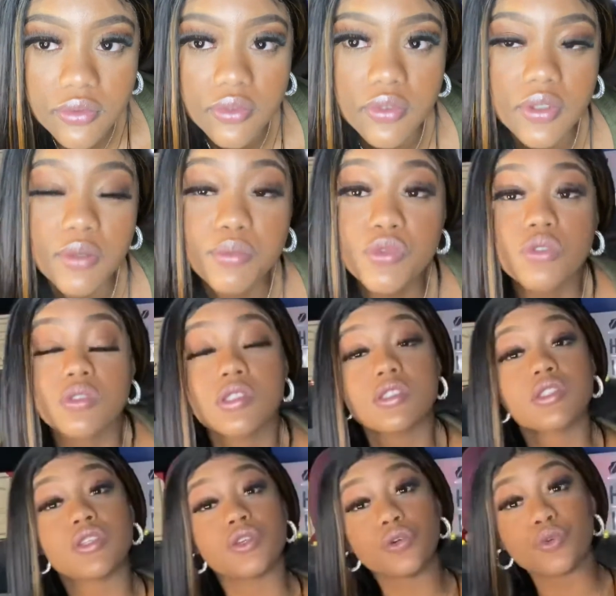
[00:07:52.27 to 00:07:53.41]
Them
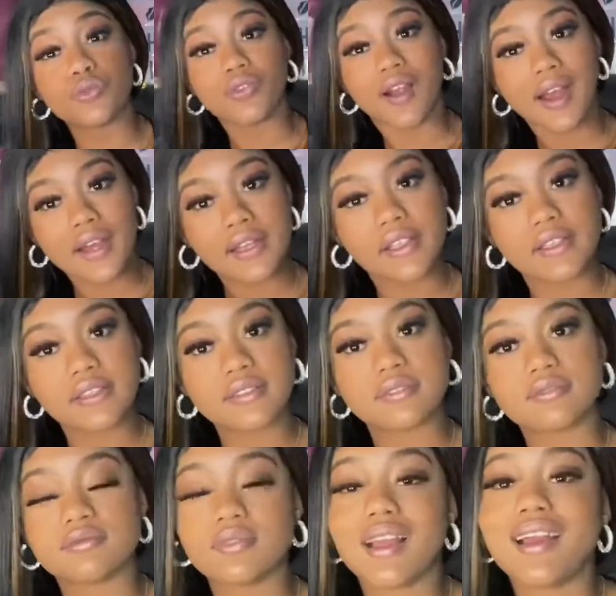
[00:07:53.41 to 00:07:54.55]
joints cute,
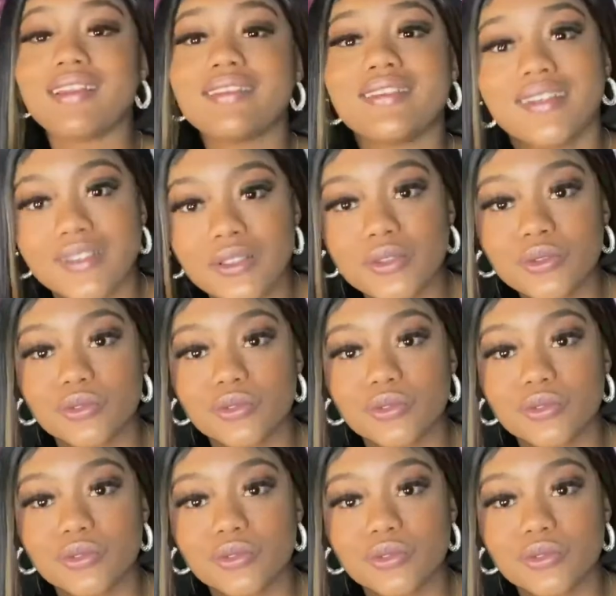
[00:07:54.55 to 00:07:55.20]
right? I know.